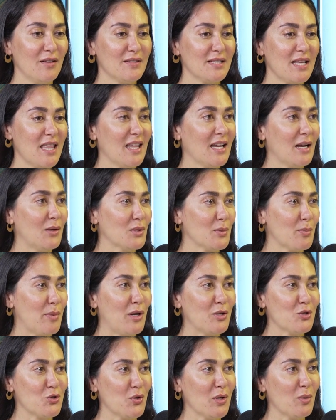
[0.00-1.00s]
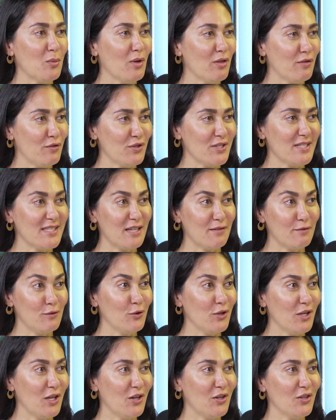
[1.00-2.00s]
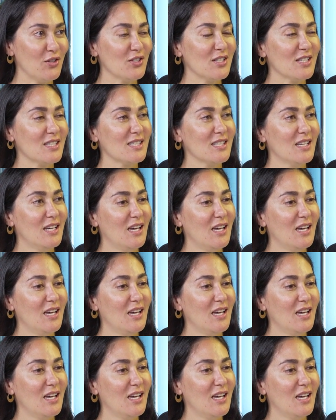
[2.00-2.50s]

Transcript: something I was pondering with for several years.